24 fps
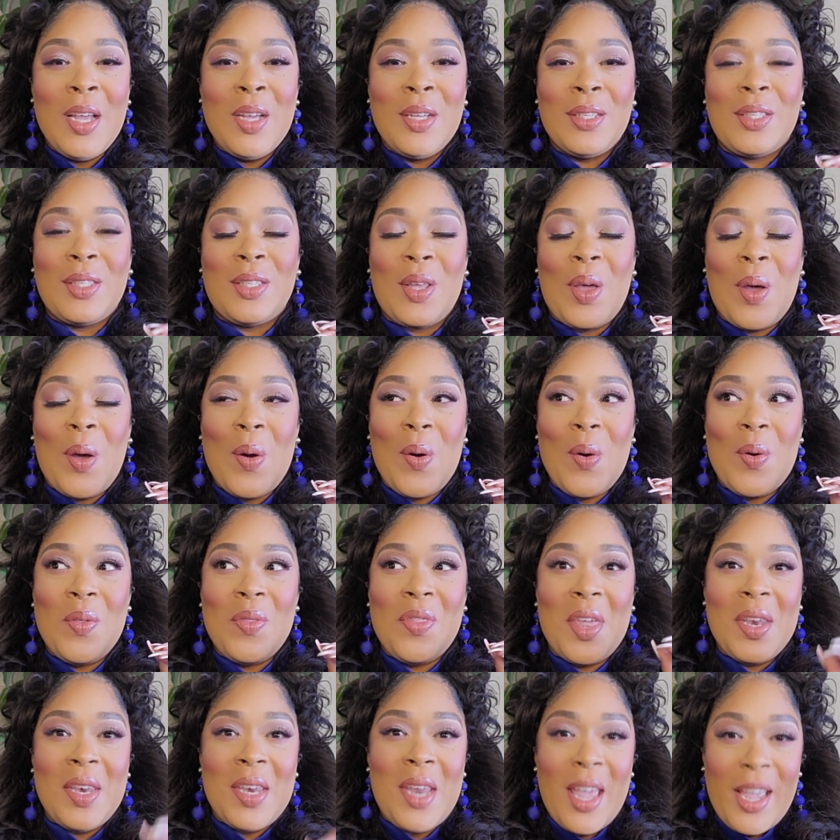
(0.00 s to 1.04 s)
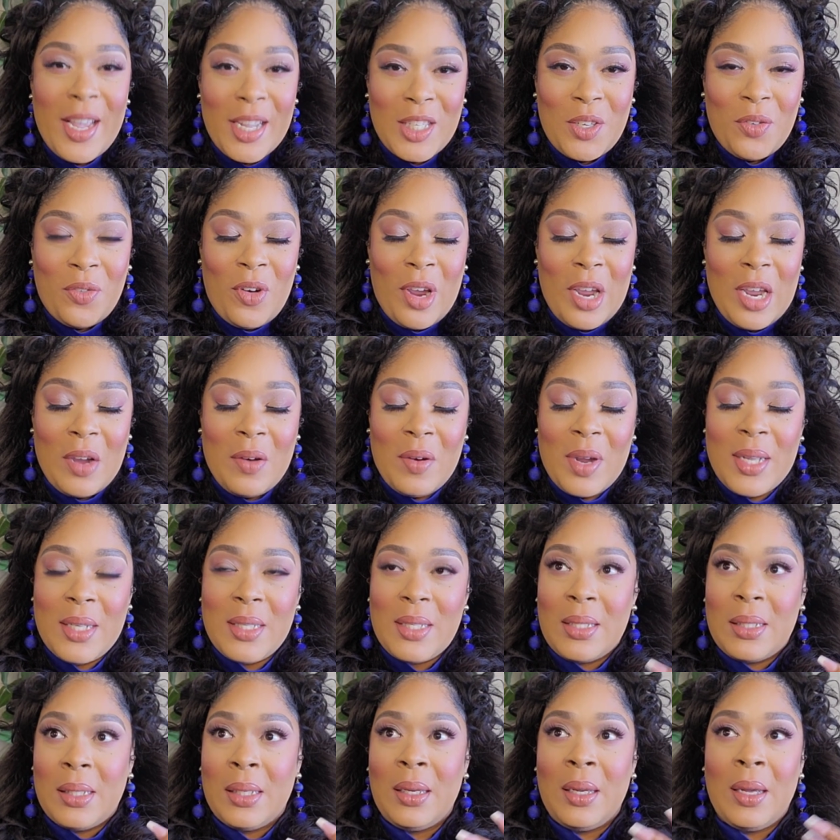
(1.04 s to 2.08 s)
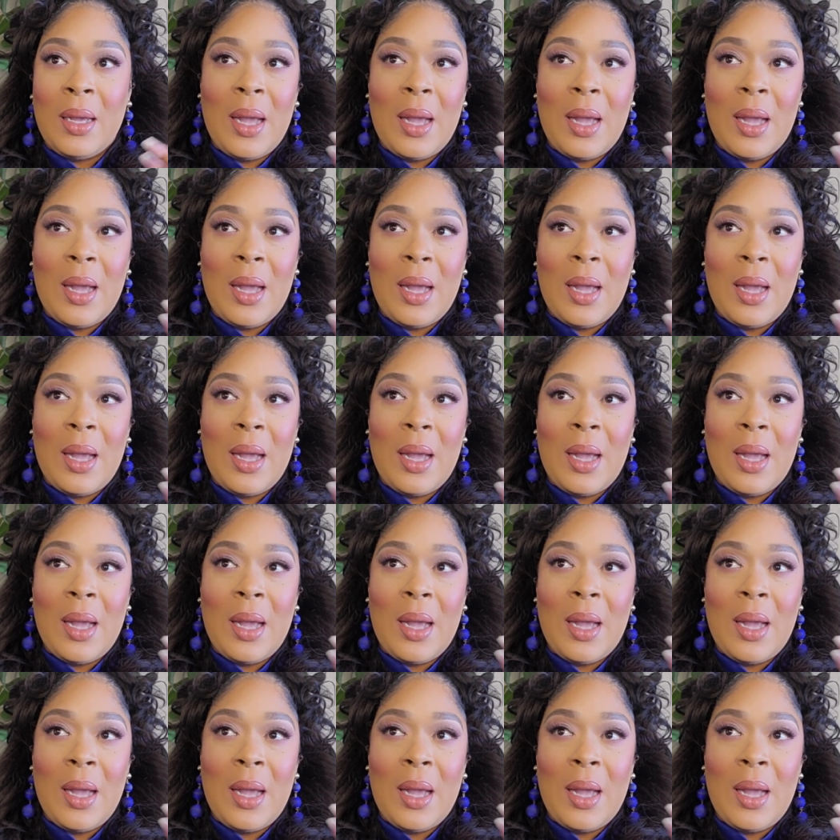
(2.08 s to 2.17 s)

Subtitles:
So the next fragrance,